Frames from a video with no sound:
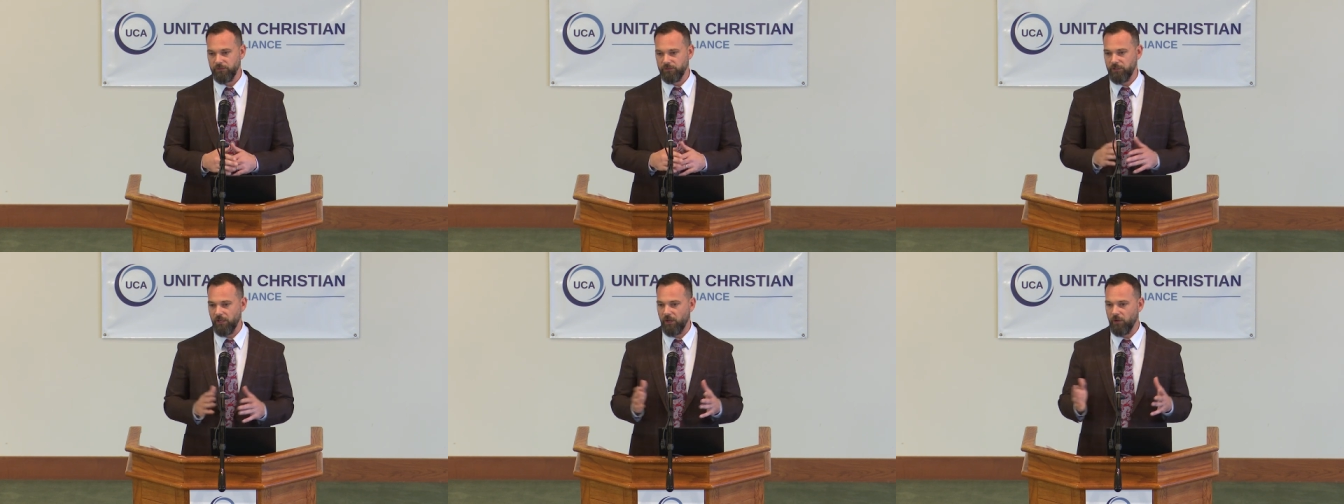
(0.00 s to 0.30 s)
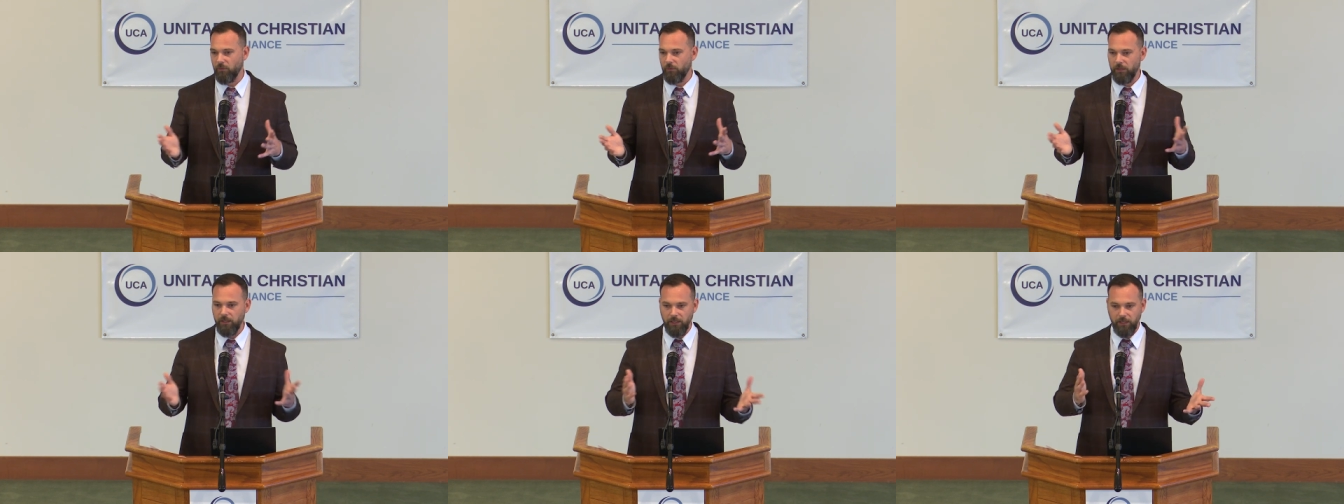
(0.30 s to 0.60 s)

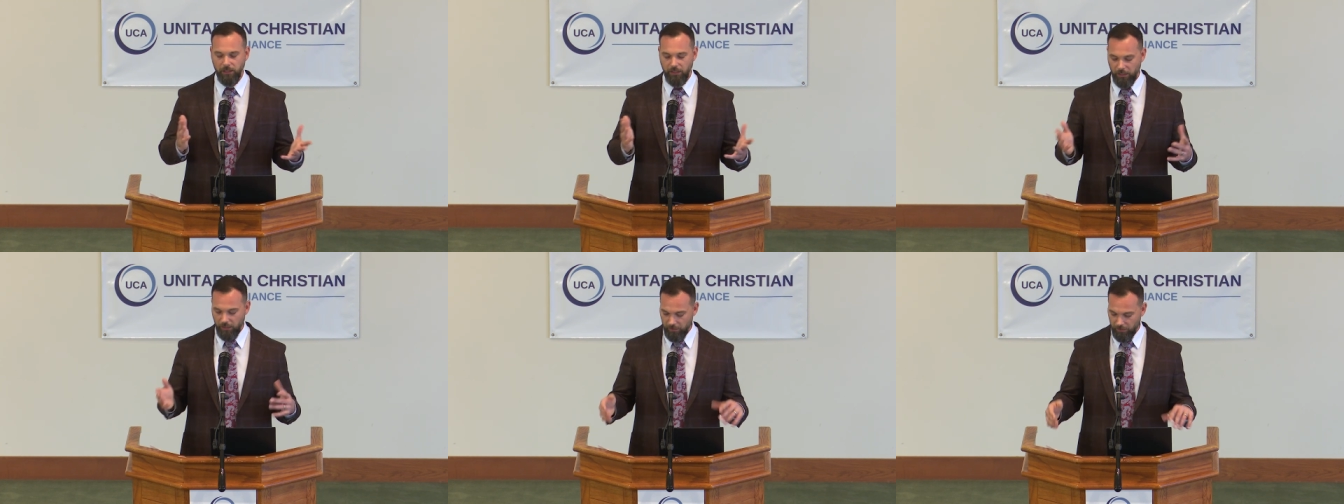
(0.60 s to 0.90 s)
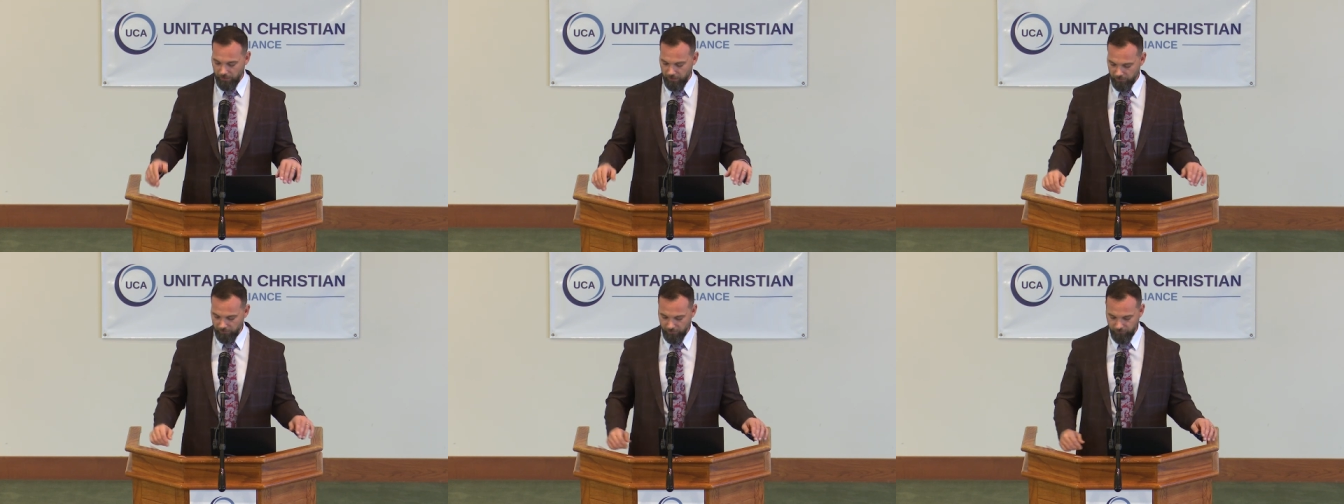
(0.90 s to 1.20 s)
So
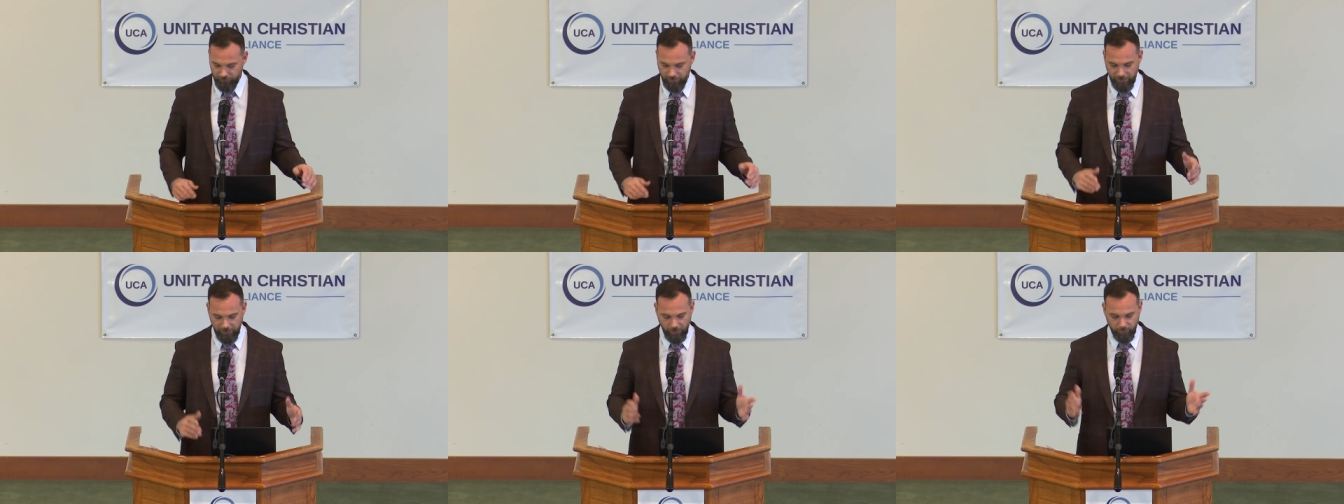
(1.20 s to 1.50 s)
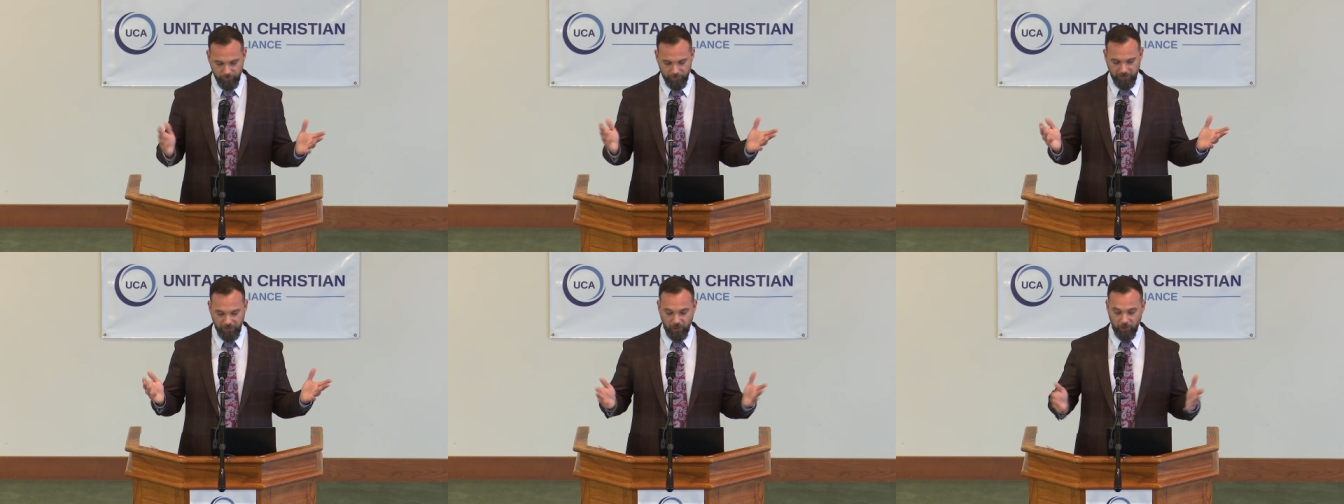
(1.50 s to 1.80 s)
uh, I'll leave that
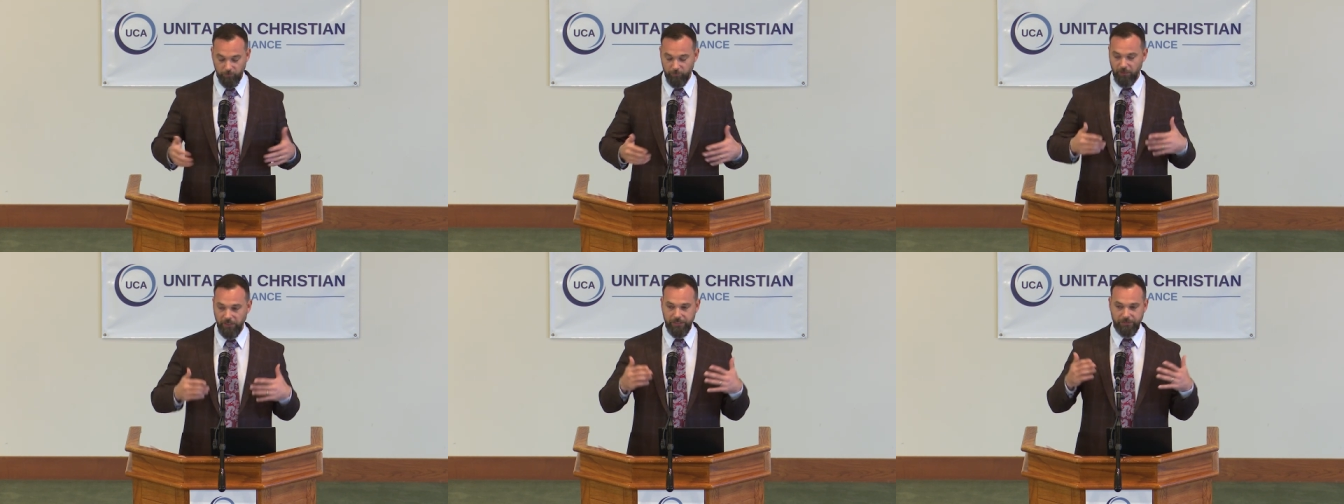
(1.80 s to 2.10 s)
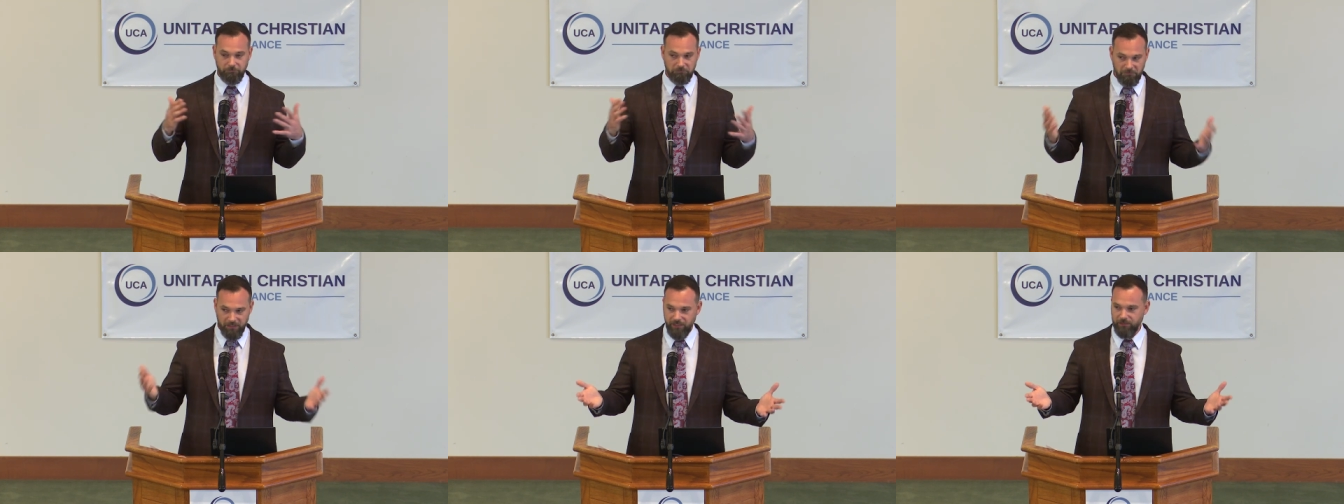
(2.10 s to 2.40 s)
up in the air,
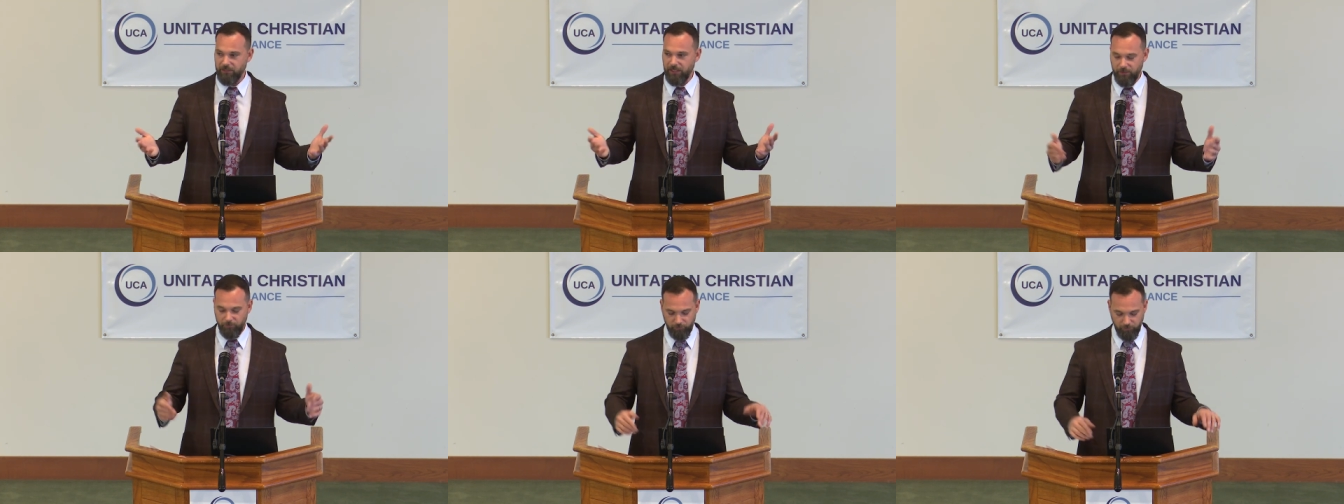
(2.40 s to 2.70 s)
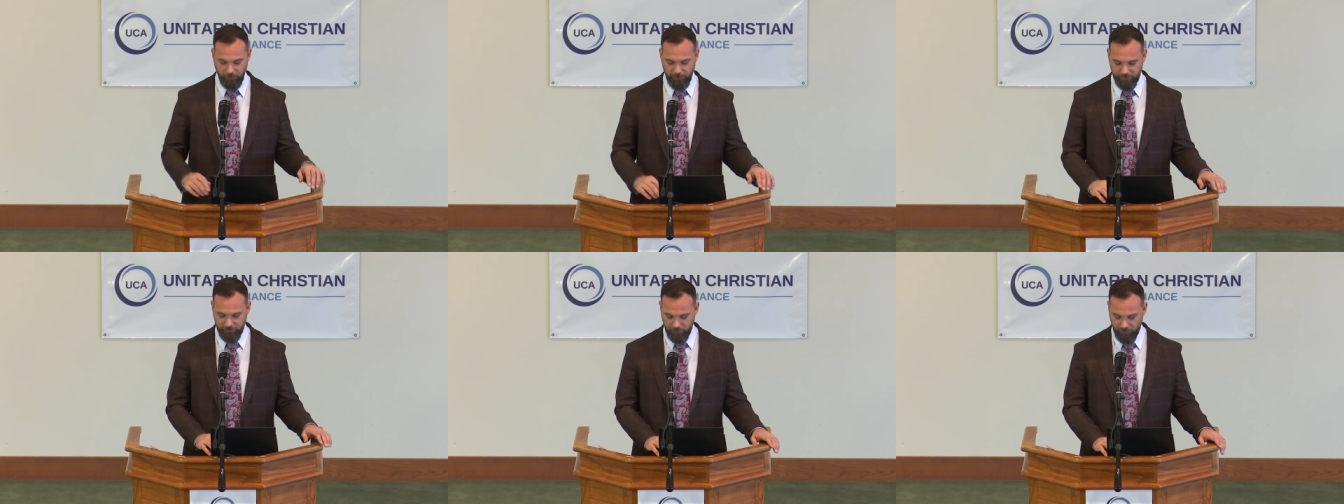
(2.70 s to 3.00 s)
but they
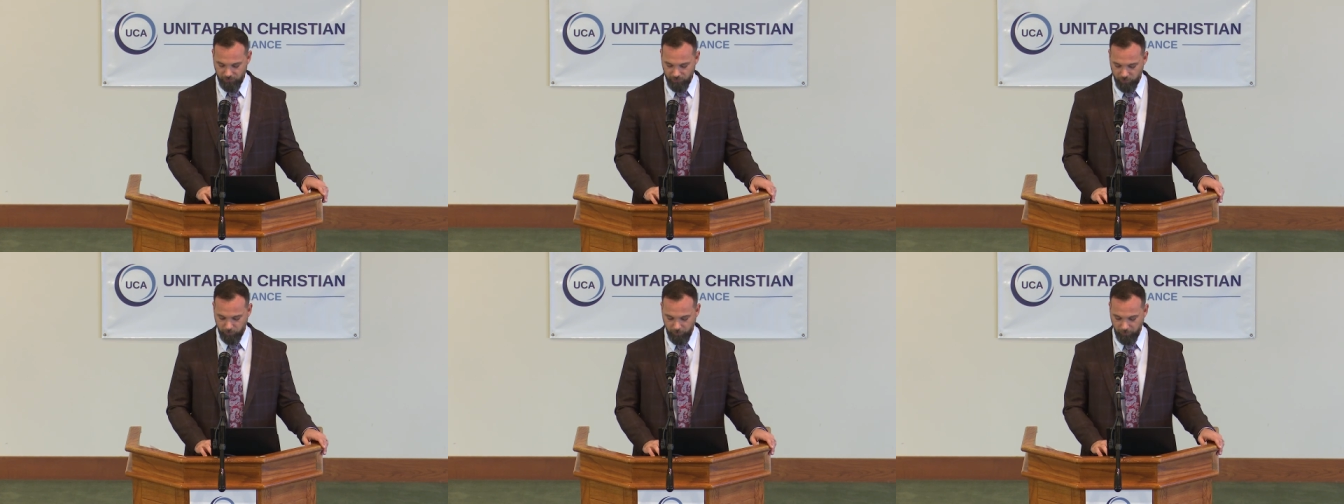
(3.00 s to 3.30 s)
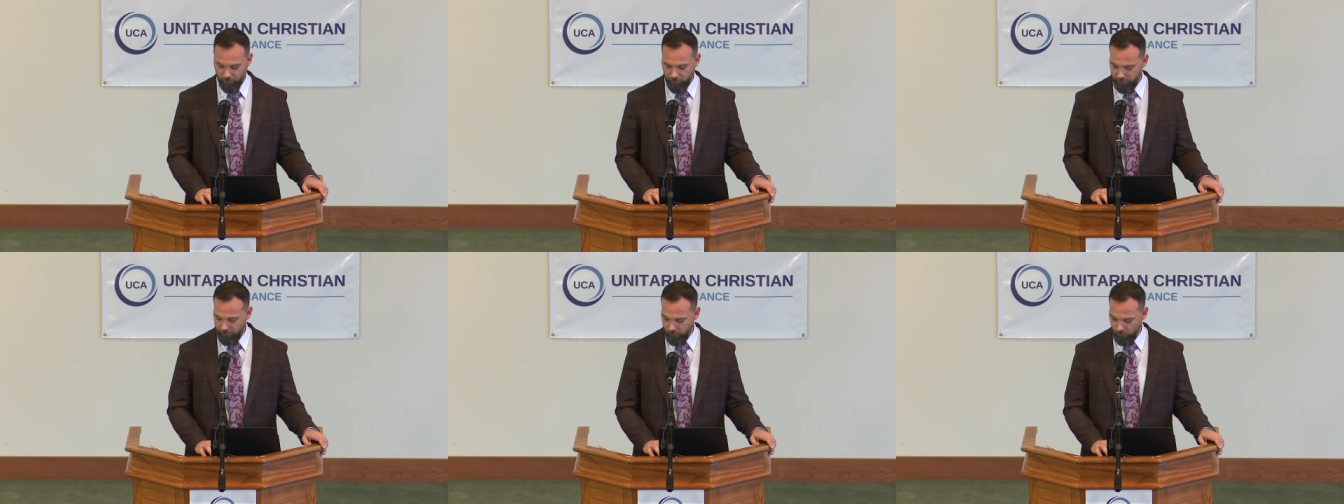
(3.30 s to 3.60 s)
pray to the
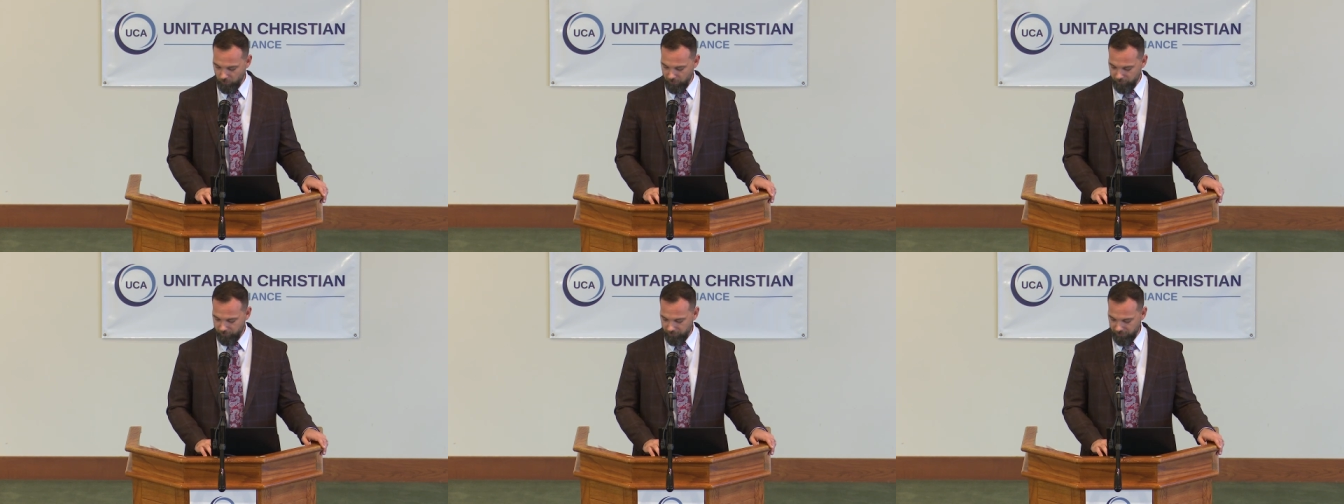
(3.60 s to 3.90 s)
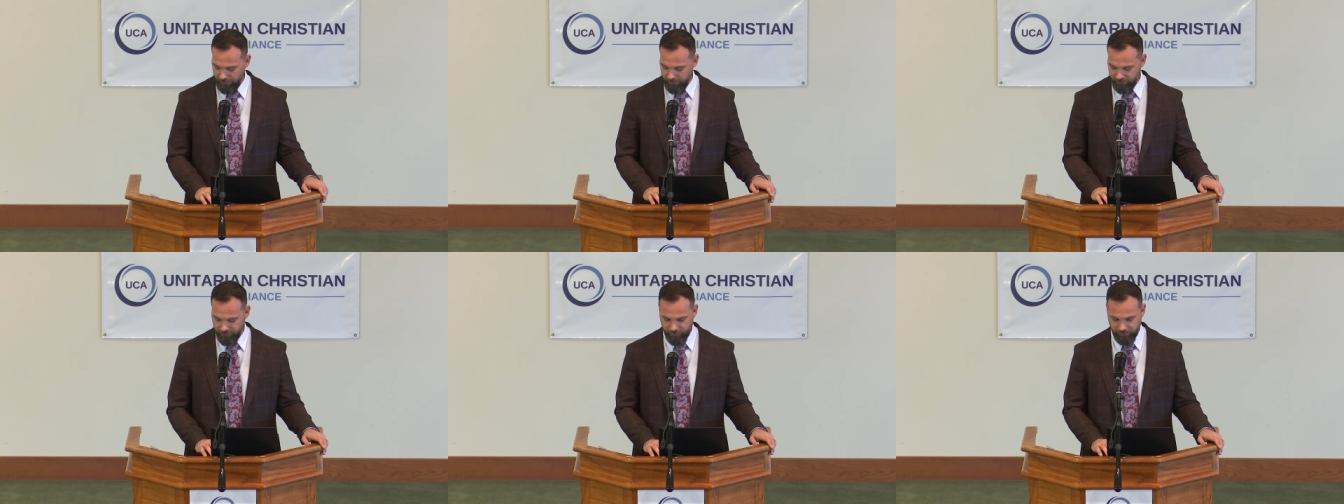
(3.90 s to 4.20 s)
Spirit in one
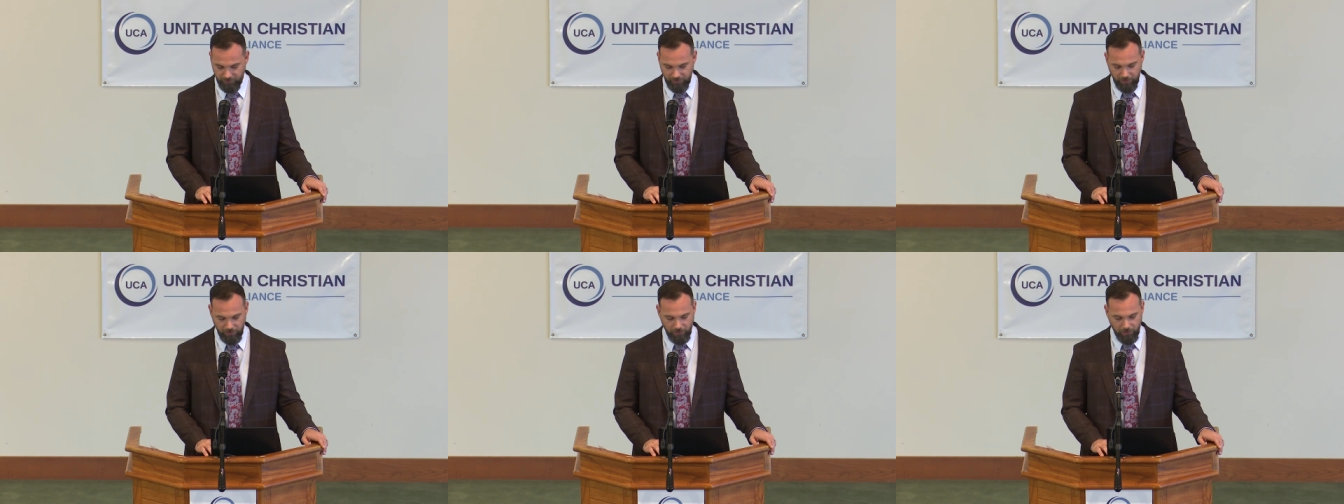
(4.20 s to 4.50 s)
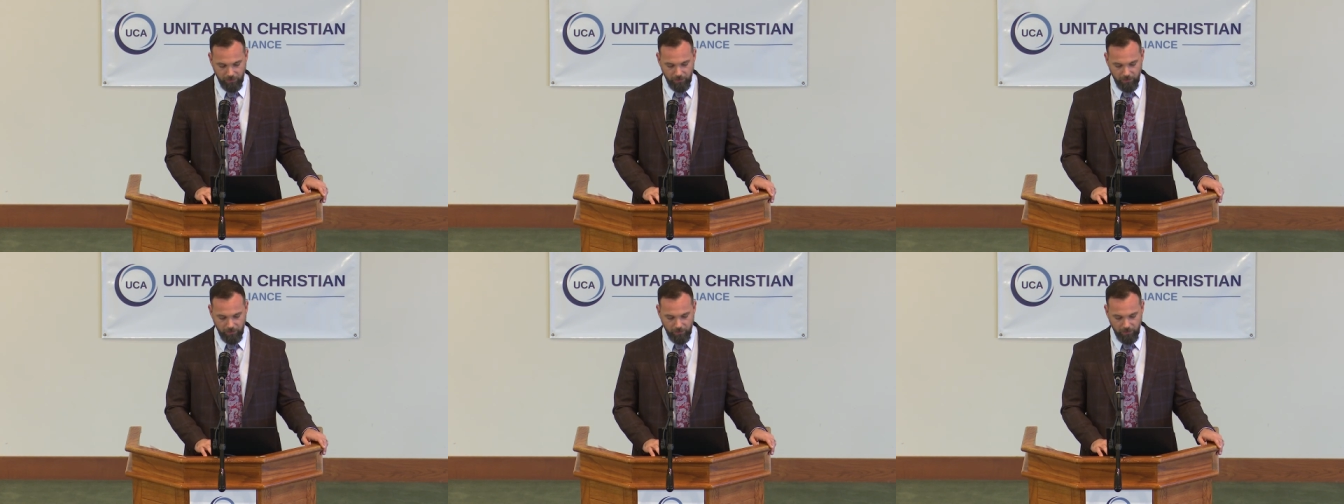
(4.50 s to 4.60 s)
place.